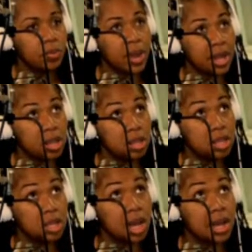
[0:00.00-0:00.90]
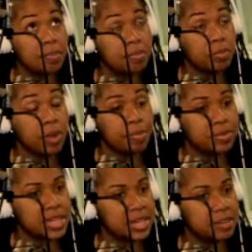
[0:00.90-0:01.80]
Well,
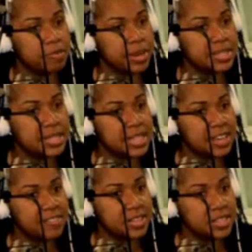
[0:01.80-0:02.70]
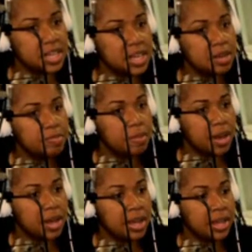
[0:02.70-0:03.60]
Representative Bracy Davis
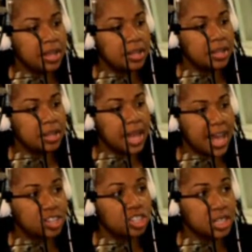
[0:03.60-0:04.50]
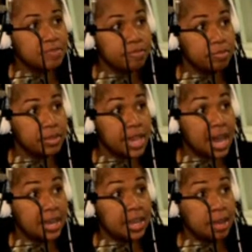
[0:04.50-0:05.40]
actually
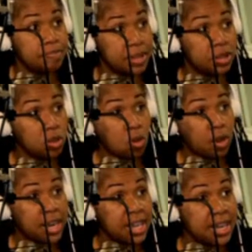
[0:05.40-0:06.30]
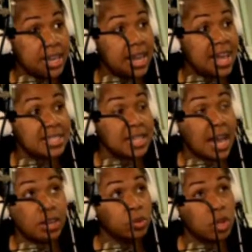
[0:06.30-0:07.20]
got a bill on it. It hasn't,
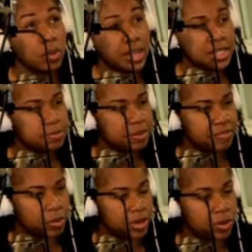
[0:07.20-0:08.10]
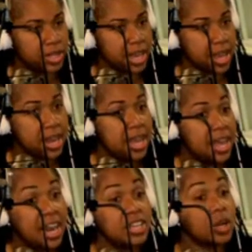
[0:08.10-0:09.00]
I don't know that it's been voted on yet,
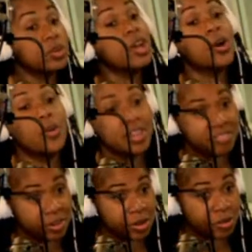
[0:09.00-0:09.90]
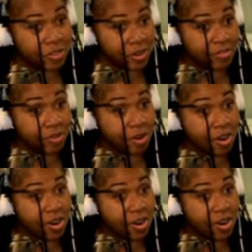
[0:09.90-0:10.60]
and I don't know if it'll go very far.